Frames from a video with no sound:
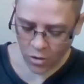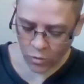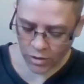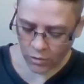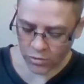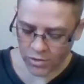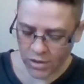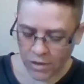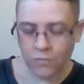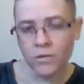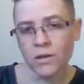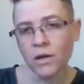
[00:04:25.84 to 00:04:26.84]
When they were
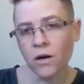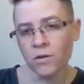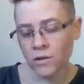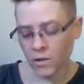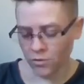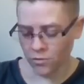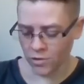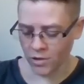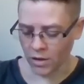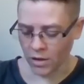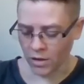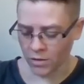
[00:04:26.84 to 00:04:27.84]
safely on the other
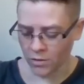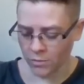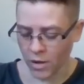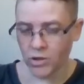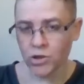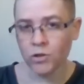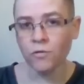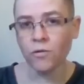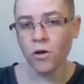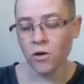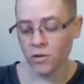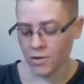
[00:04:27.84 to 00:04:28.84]
side, Magic
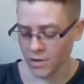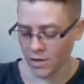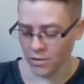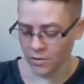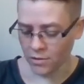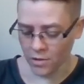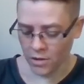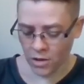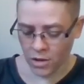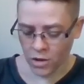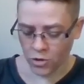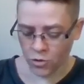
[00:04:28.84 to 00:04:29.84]
Frog said,
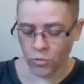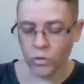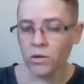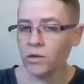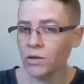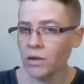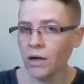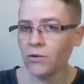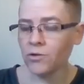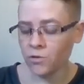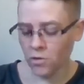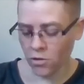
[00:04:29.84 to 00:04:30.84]
"You will
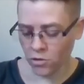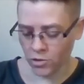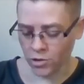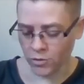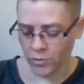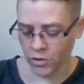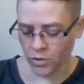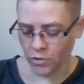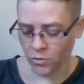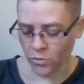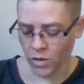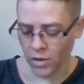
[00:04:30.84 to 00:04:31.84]
encounter hardships on
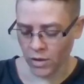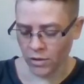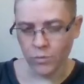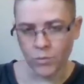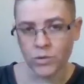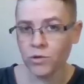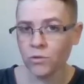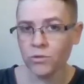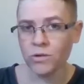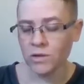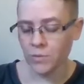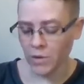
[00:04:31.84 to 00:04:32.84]
your way, but
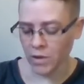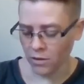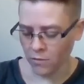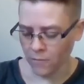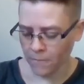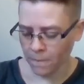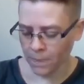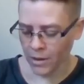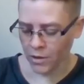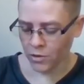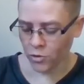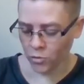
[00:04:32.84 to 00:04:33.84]
don't despair.
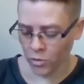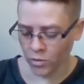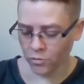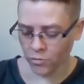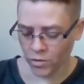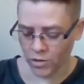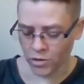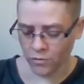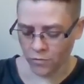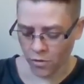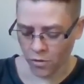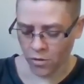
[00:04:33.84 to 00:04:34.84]
You will reach
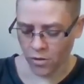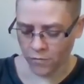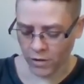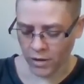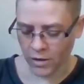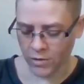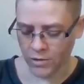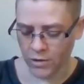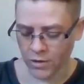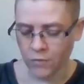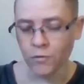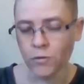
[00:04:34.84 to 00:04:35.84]
the far-off land
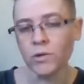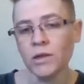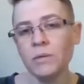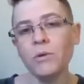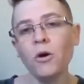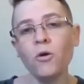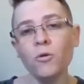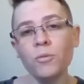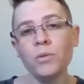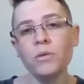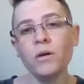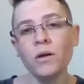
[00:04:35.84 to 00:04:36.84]
if you keep hope
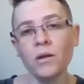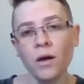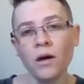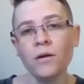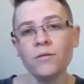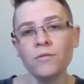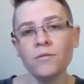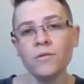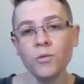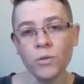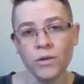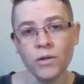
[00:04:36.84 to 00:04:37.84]
alive
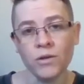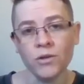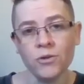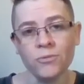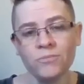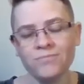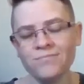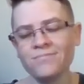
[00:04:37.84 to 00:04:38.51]
within you."